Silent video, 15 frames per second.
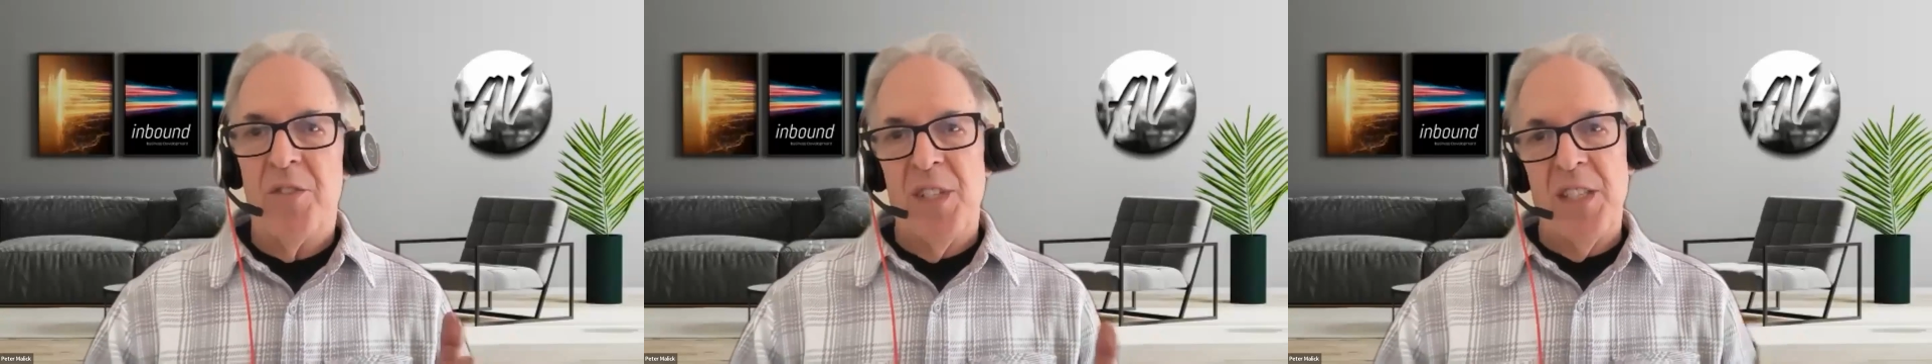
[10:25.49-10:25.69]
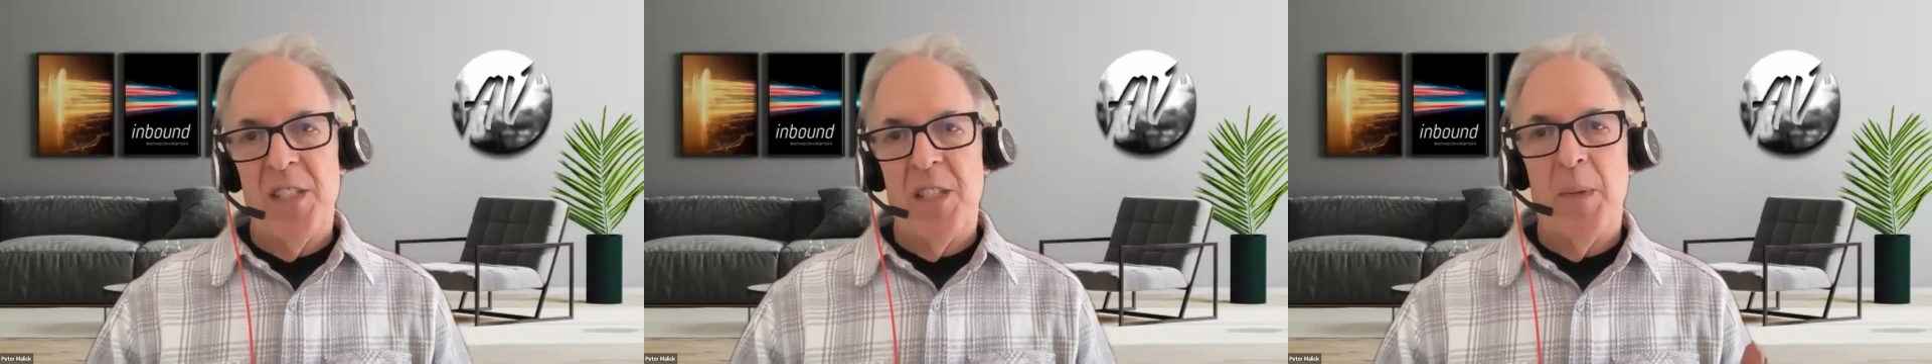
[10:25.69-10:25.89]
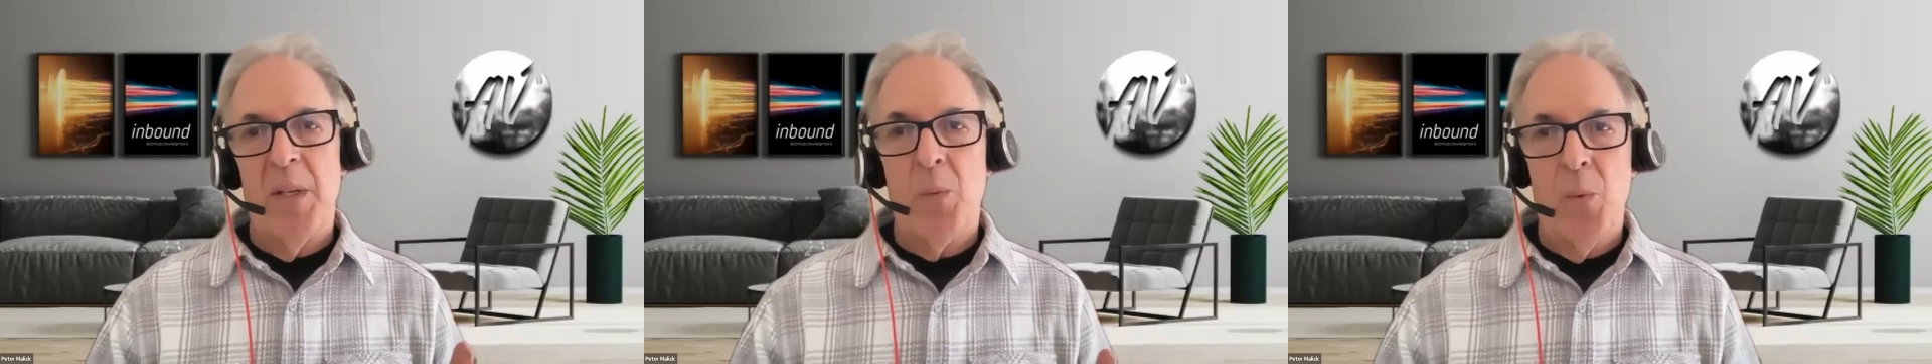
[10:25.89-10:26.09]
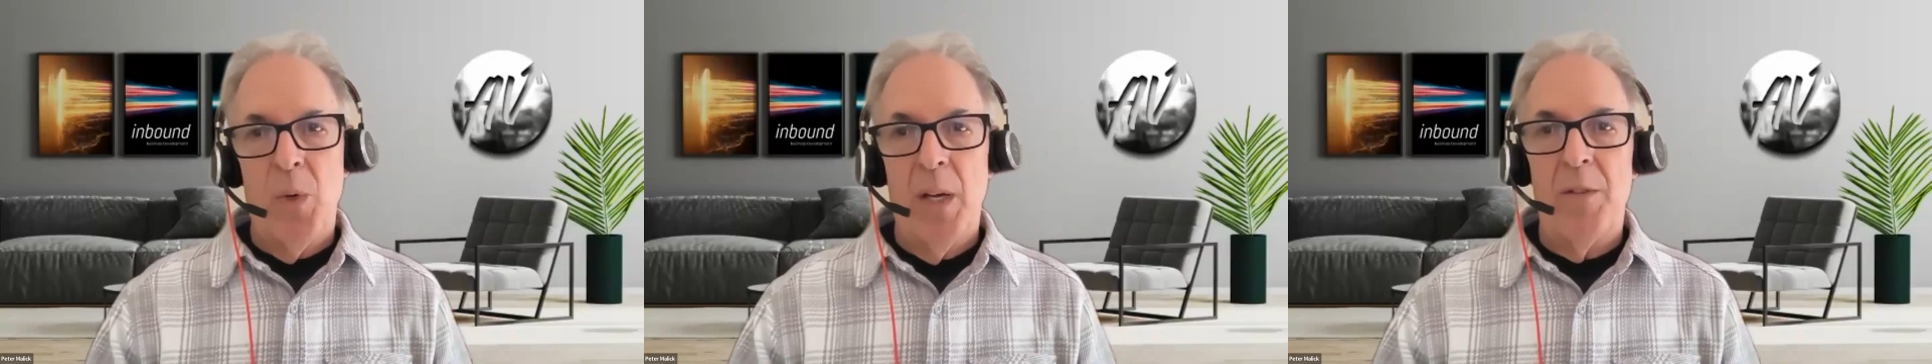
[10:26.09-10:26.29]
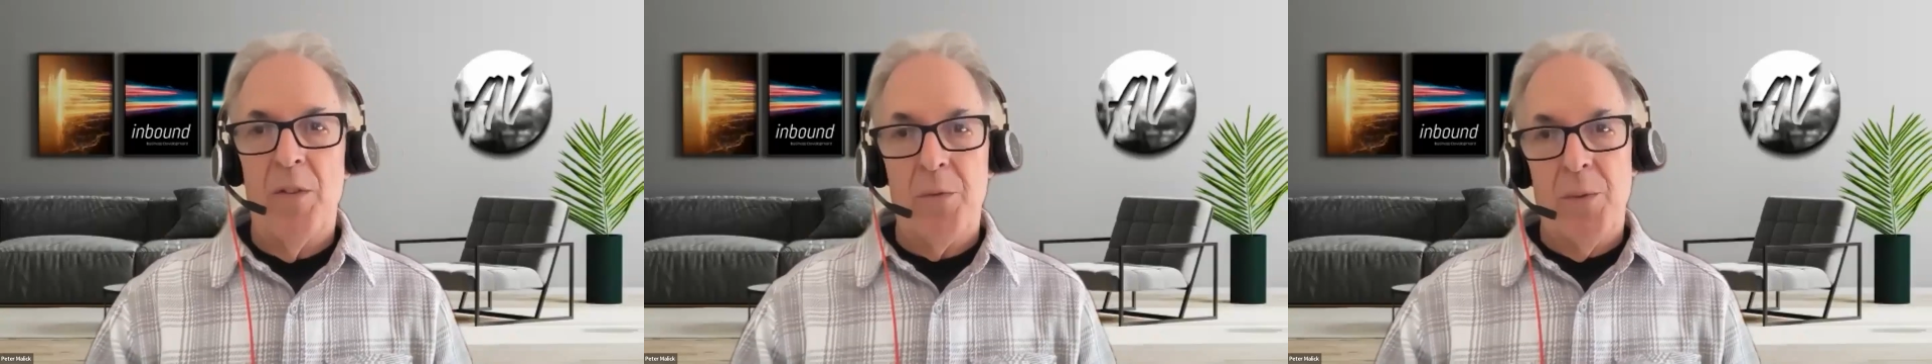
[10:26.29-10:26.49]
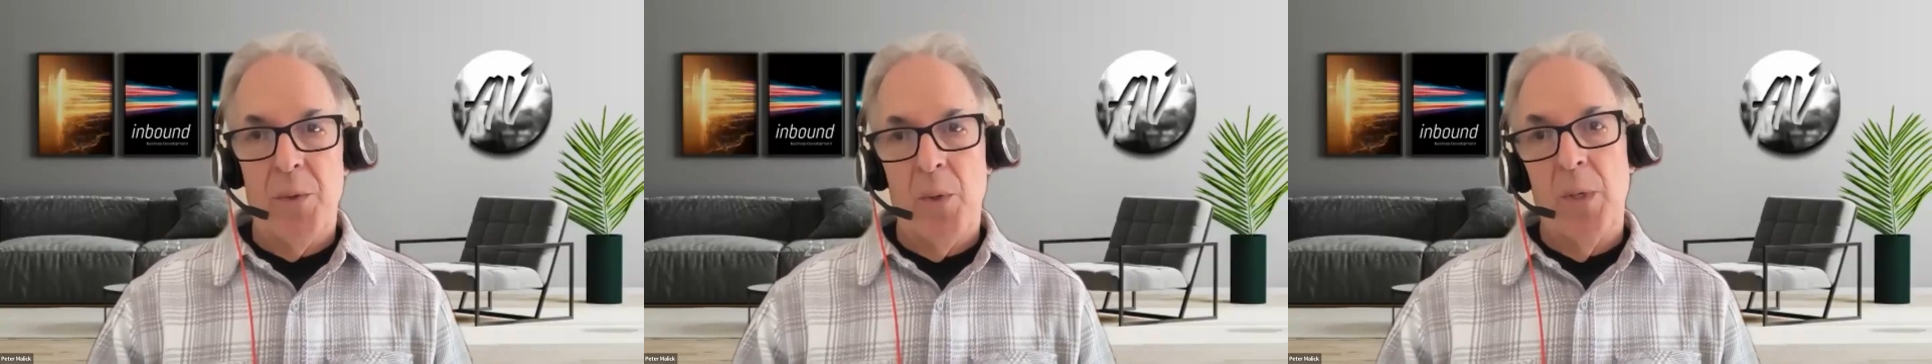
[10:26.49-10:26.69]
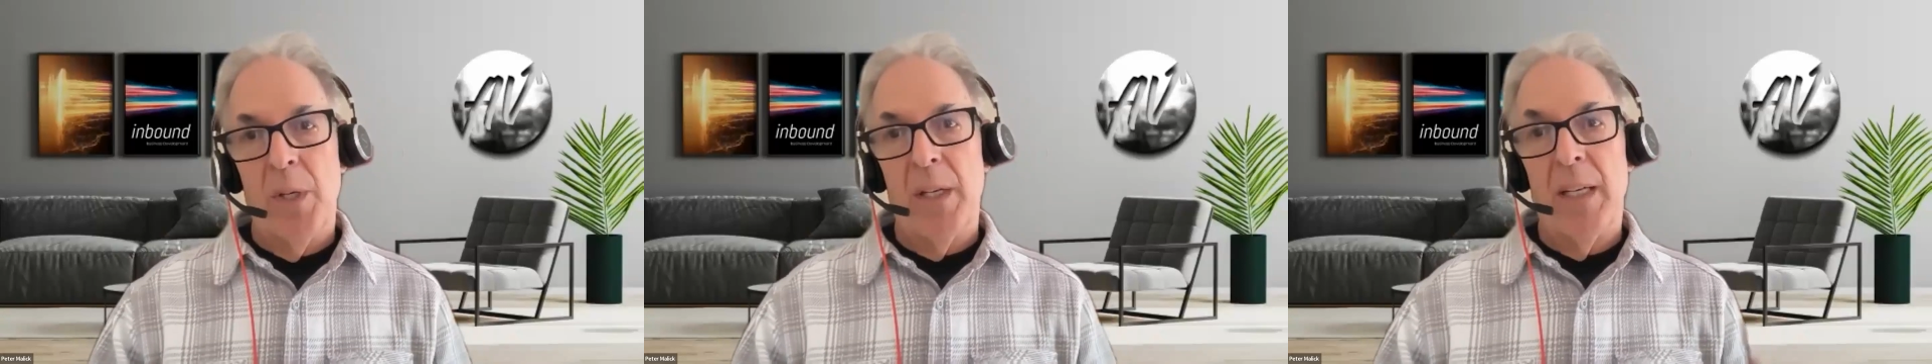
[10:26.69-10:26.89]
need to be run through an